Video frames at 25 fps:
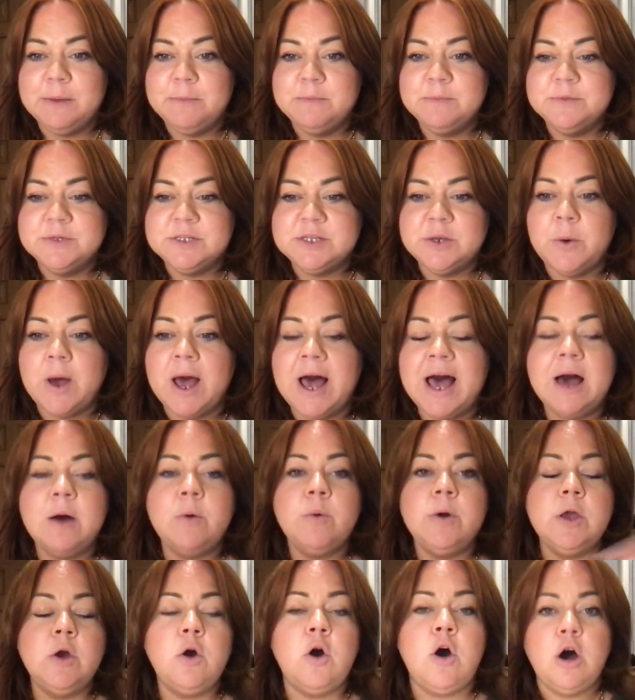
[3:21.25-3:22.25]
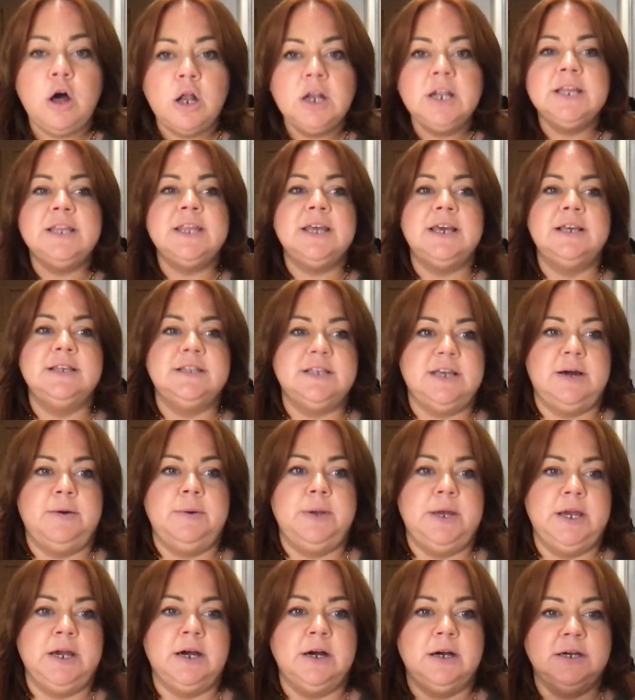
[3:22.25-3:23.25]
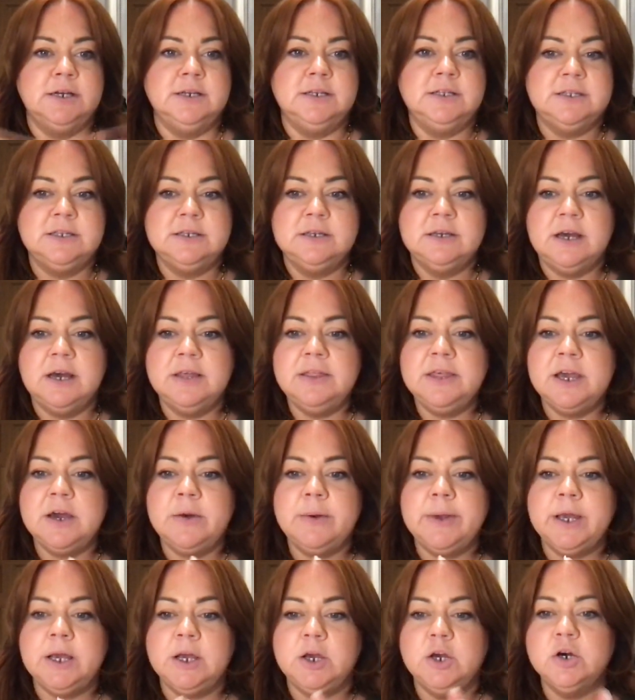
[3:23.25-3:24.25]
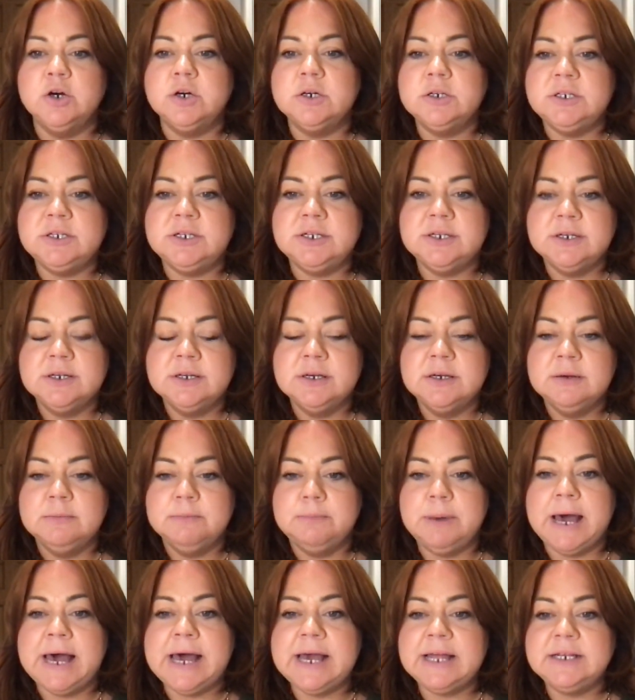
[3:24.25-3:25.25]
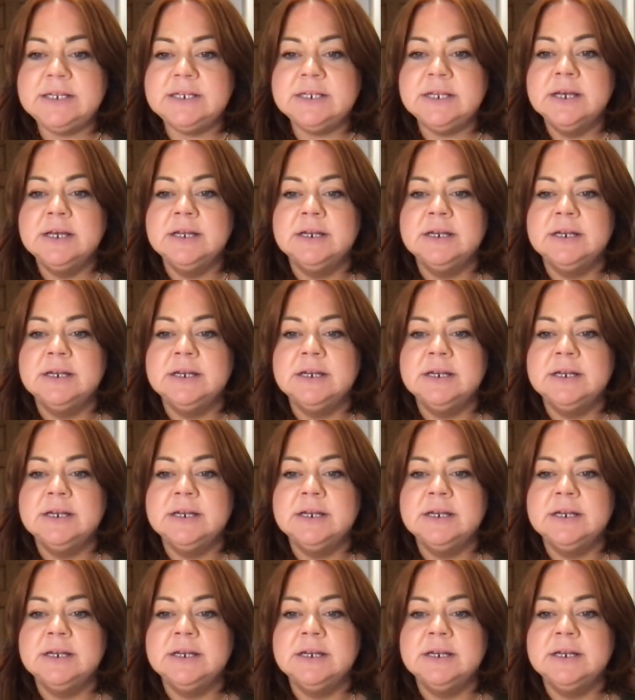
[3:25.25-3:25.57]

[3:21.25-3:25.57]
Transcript: So how are your holidays going, guys? Are they going good, bad?